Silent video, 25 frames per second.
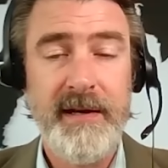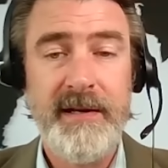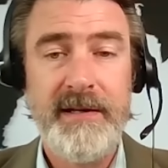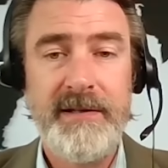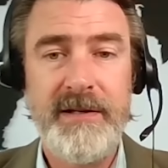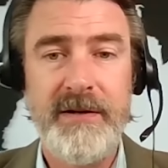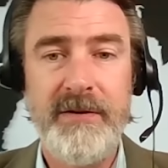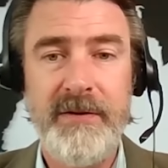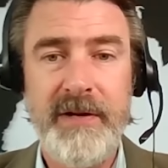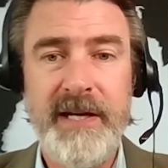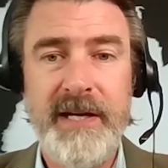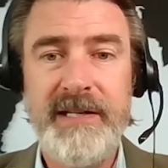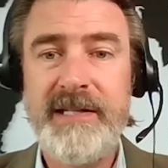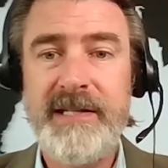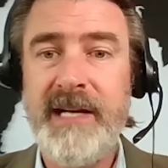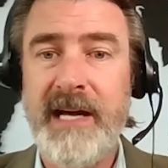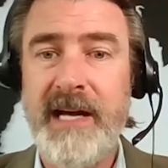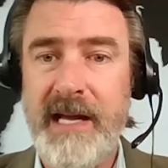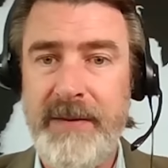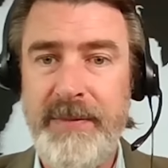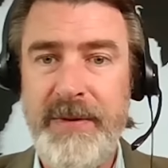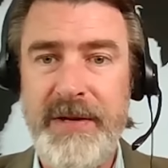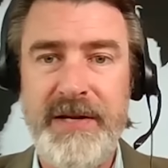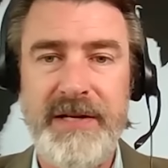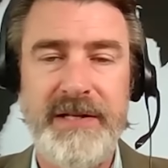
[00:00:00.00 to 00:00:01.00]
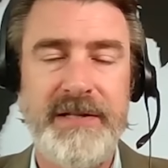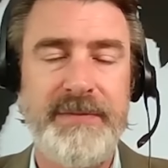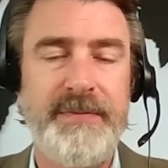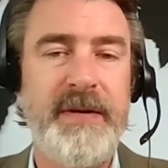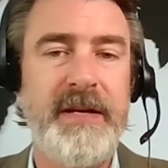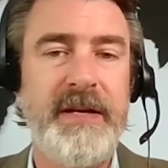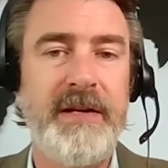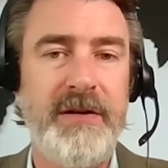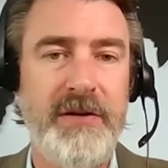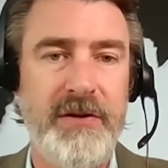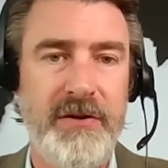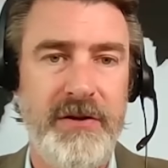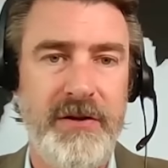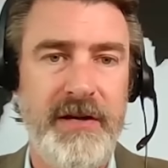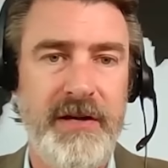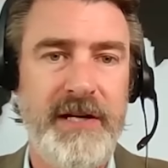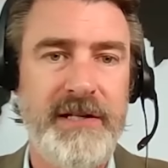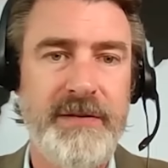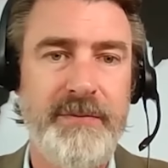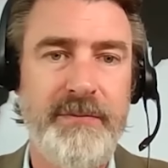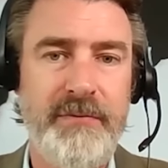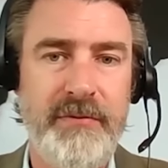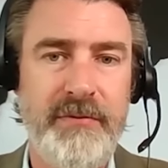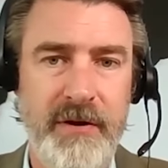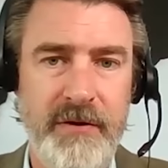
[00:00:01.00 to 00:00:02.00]
So his timing has been good,
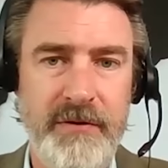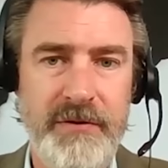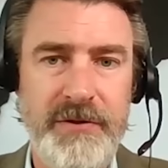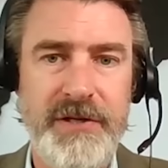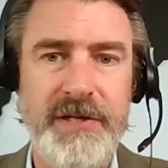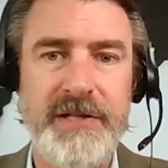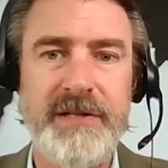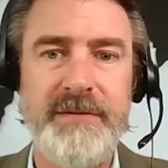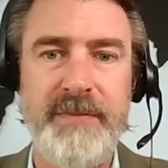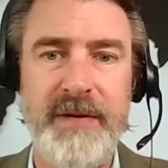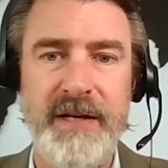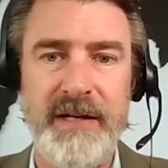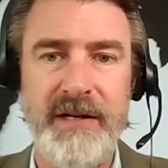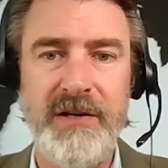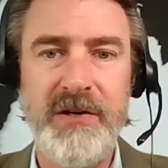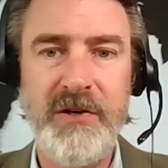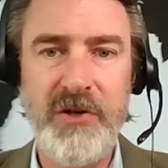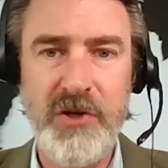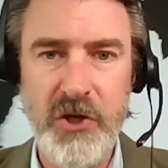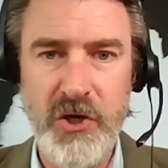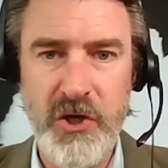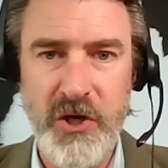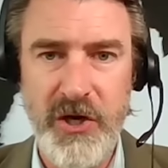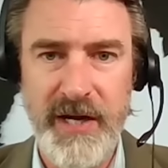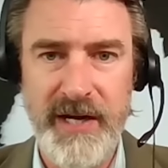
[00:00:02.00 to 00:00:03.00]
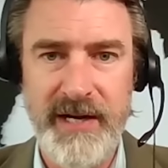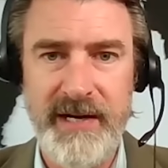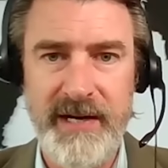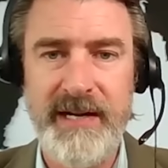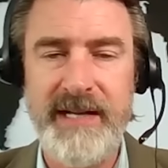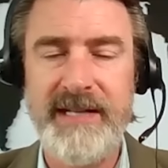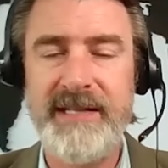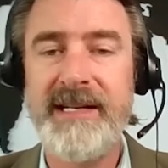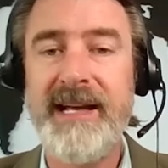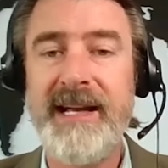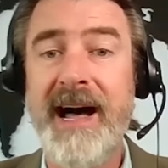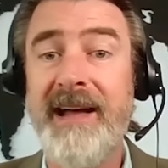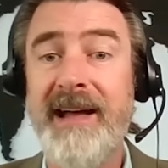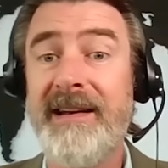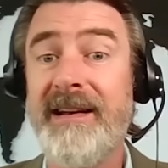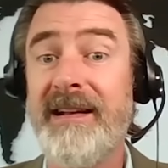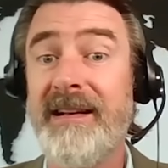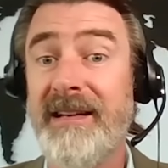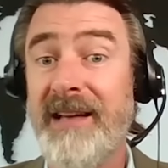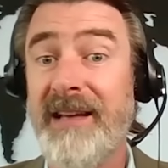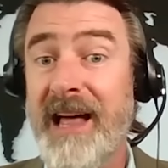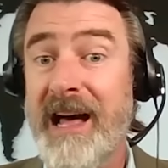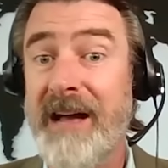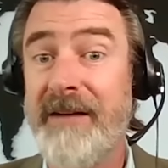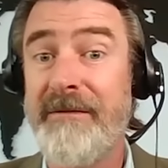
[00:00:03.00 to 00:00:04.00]
his approach has been good, and he's gotten a
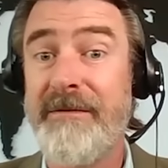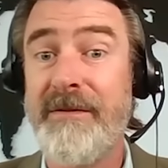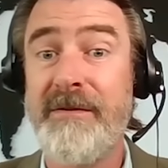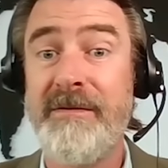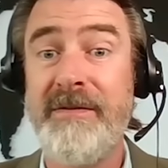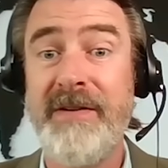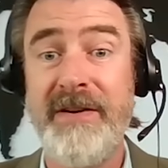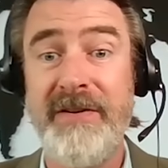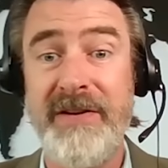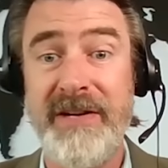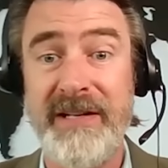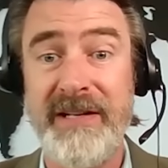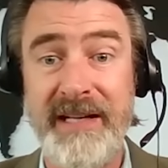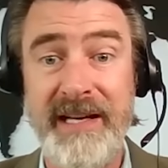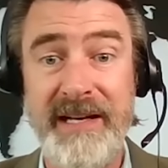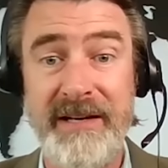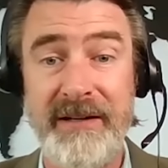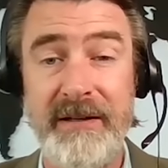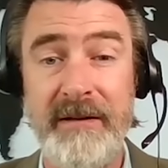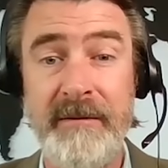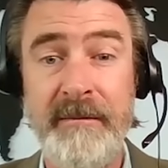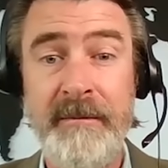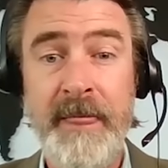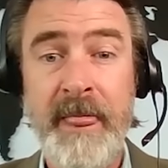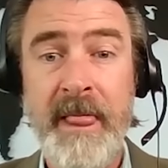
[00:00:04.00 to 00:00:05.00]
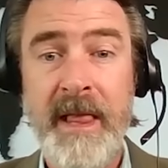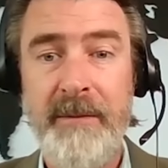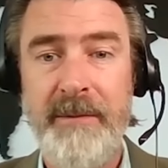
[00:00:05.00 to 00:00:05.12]
lot for very little.